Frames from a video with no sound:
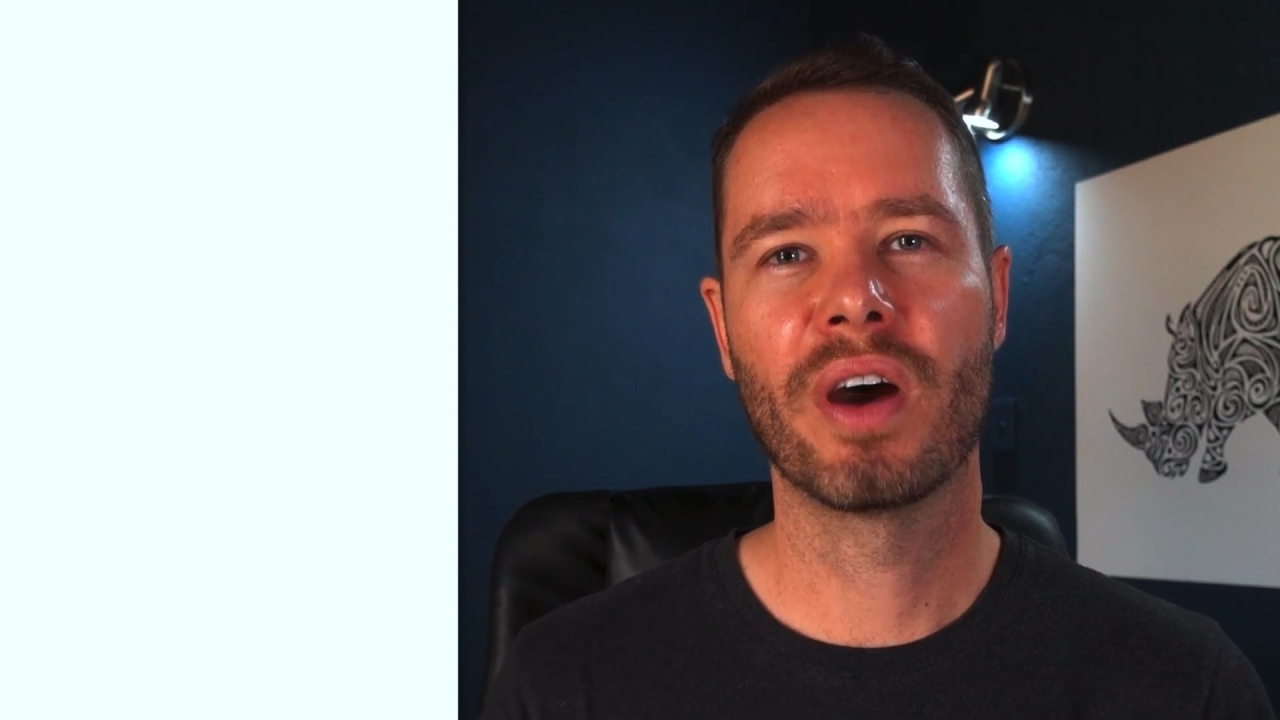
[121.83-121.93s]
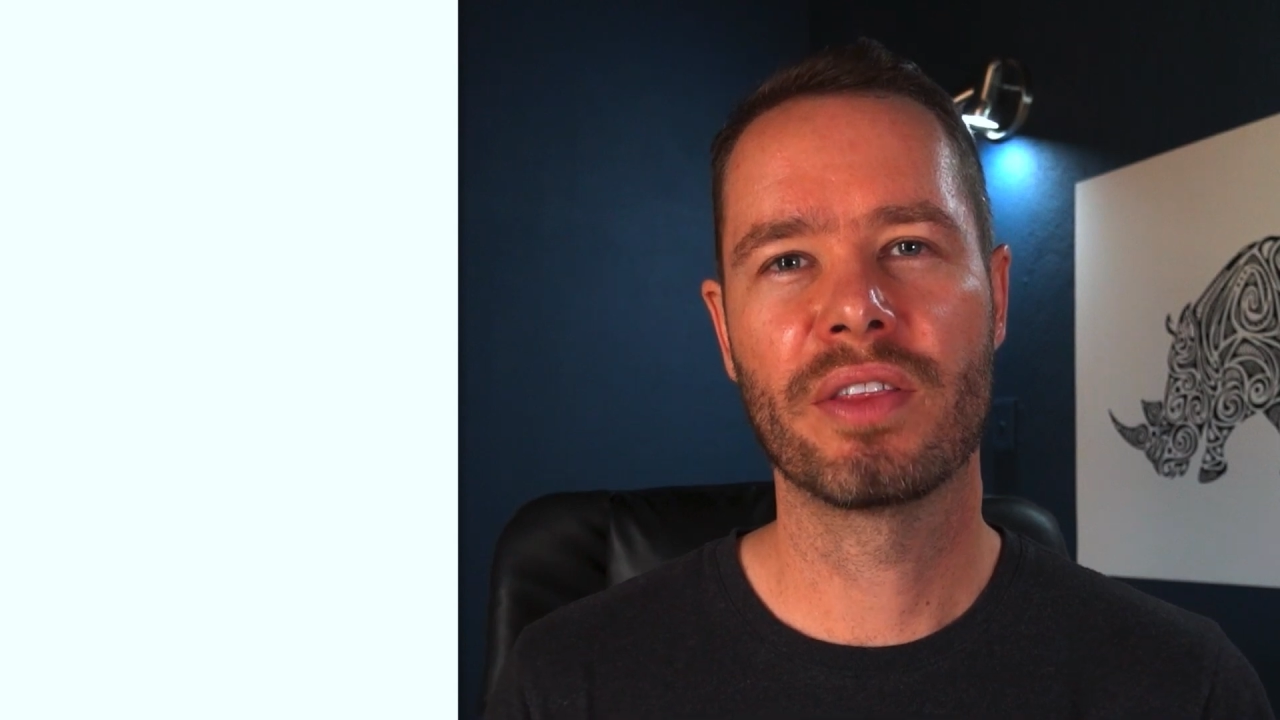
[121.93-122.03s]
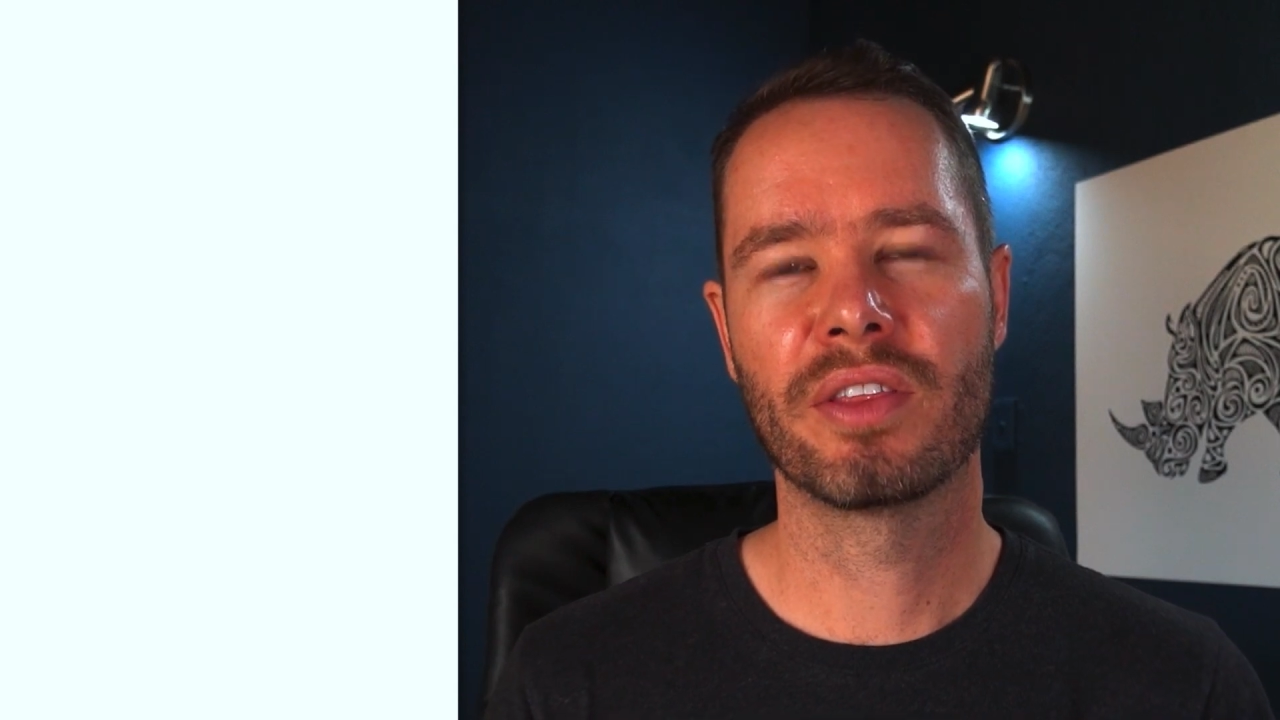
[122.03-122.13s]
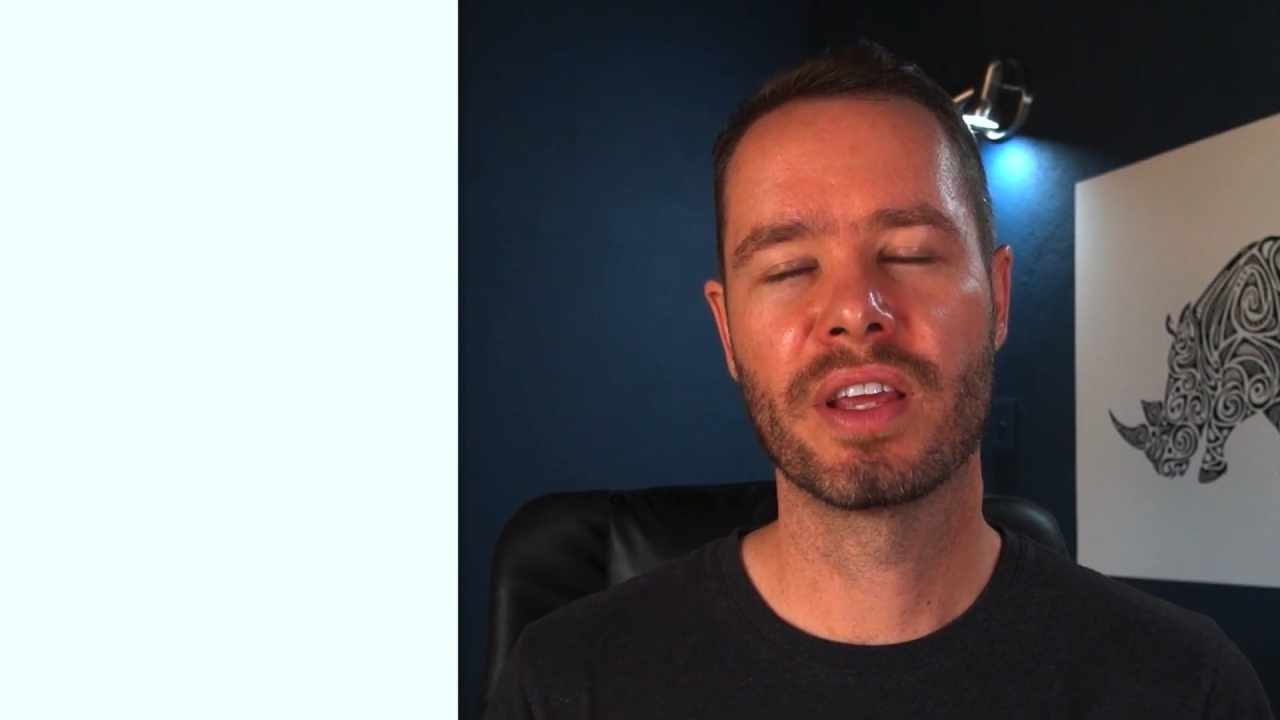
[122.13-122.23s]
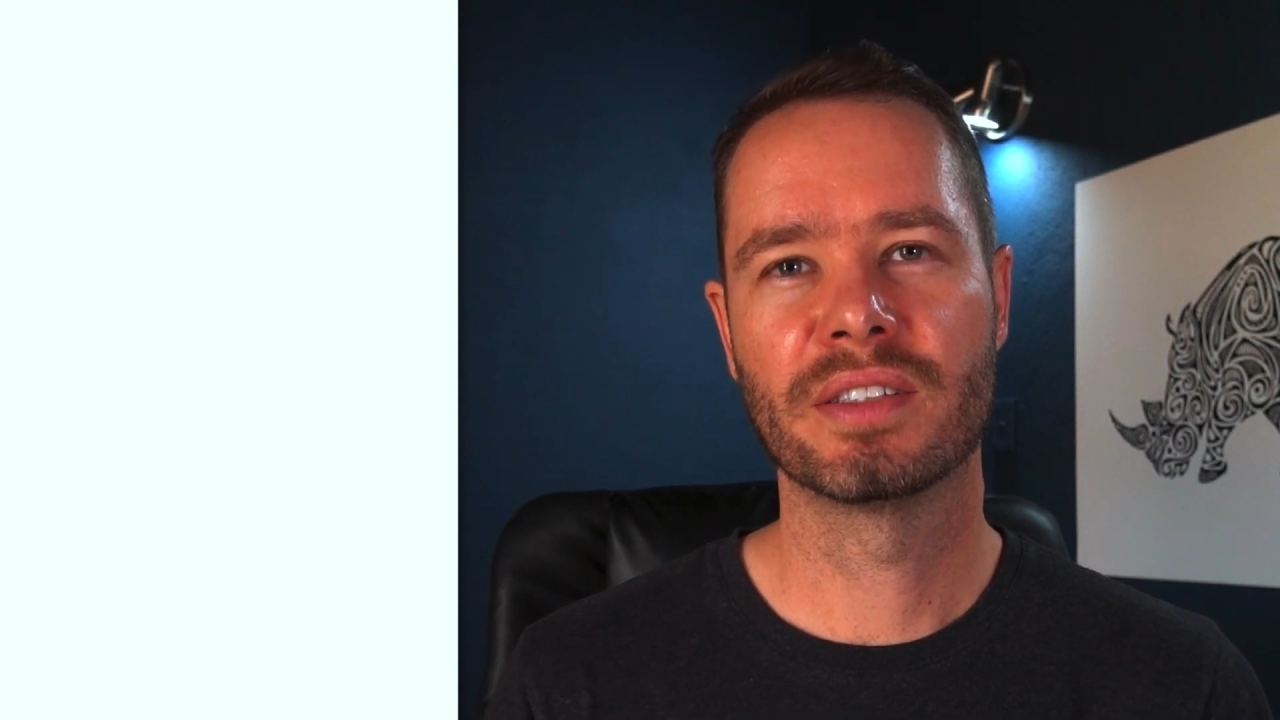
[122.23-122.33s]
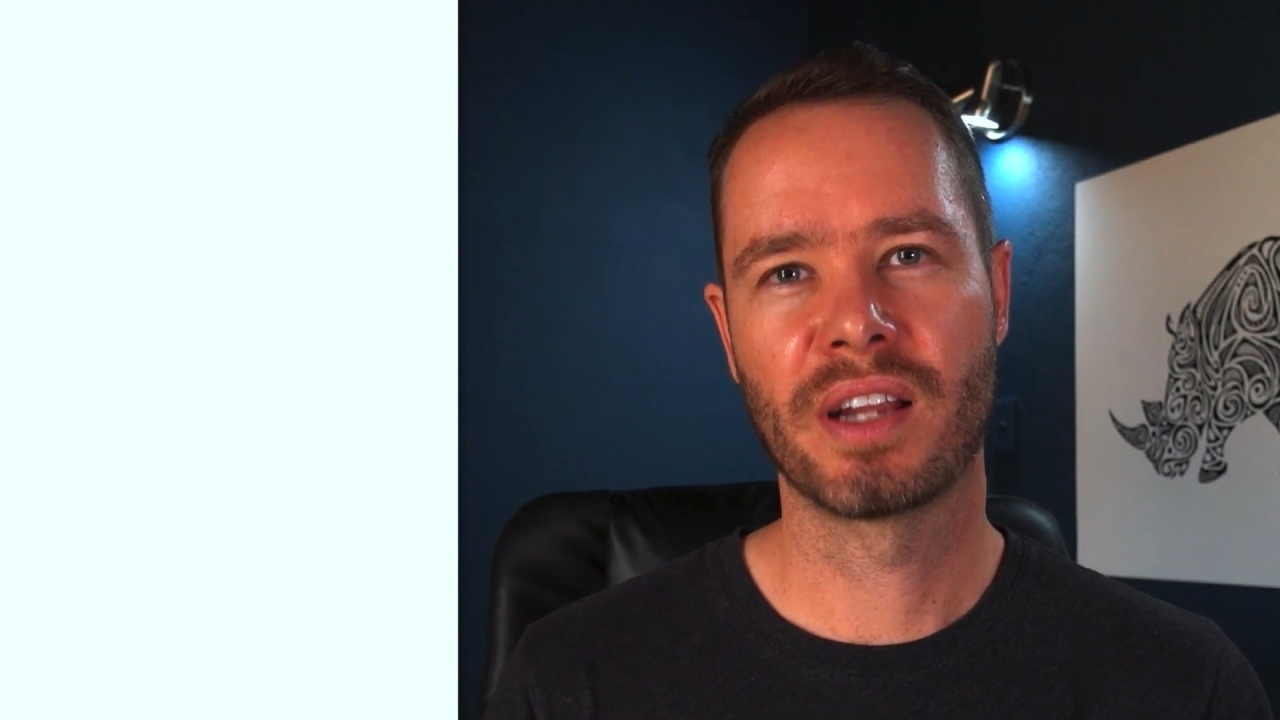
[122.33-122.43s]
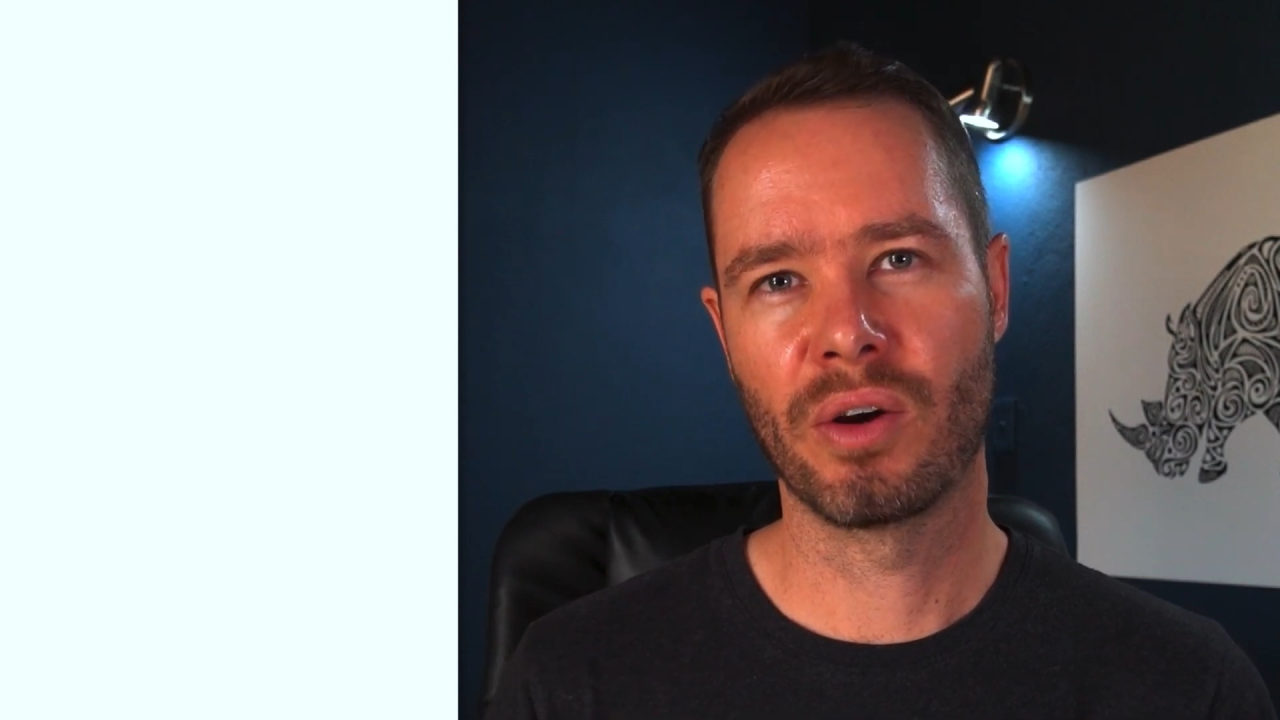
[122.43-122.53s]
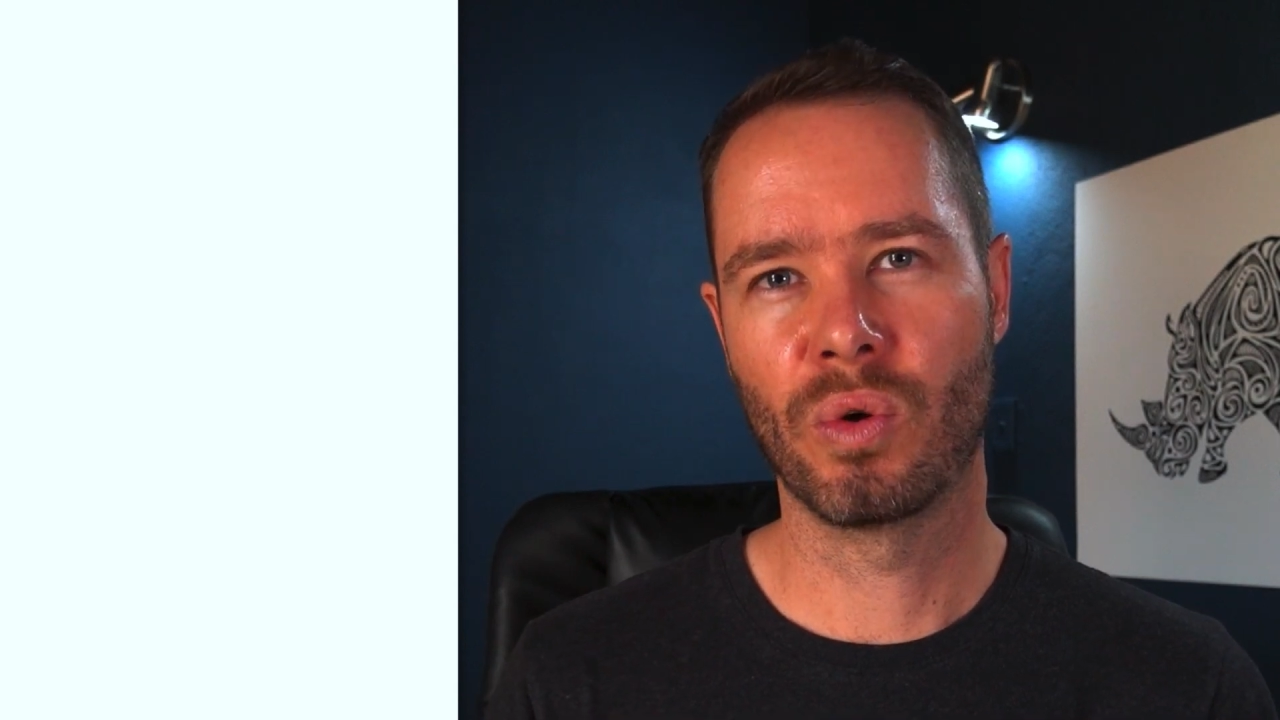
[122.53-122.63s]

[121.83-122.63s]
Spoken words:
other things that I